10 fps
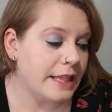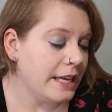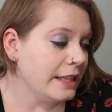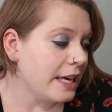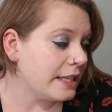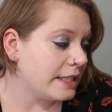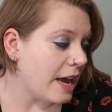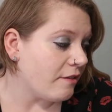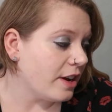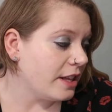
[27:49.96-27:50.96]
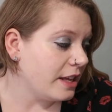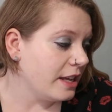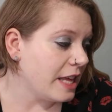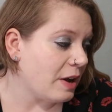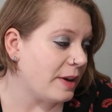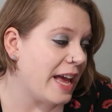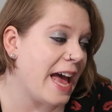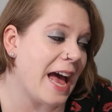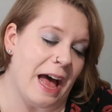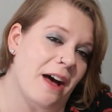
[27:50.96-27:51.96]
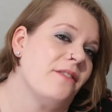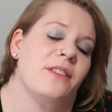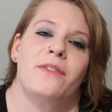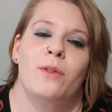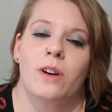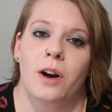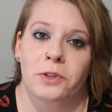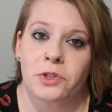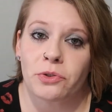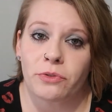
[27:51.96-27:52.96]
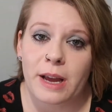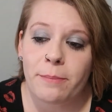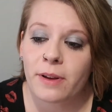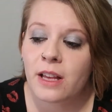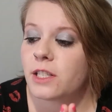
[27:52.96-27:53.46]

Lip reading: think that is everything that we have for our trip.